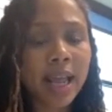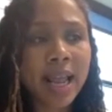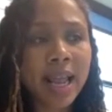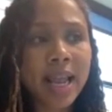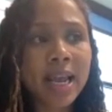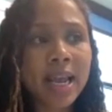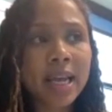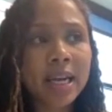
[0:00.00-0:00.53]

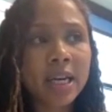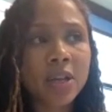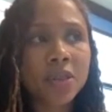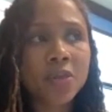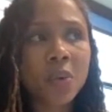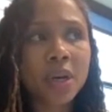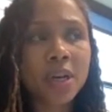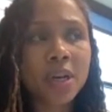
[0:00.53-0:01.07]
And
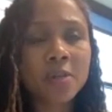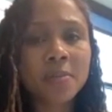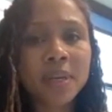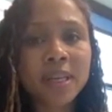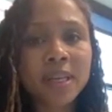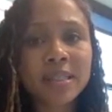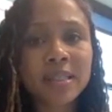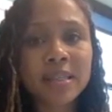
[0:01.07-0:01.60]
one of the
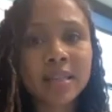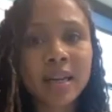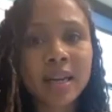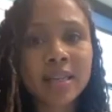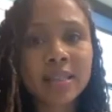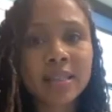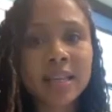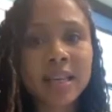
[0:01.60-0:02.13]
biggest things that
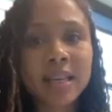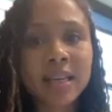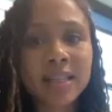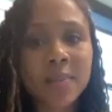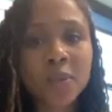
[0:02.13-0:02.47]
I say is I moved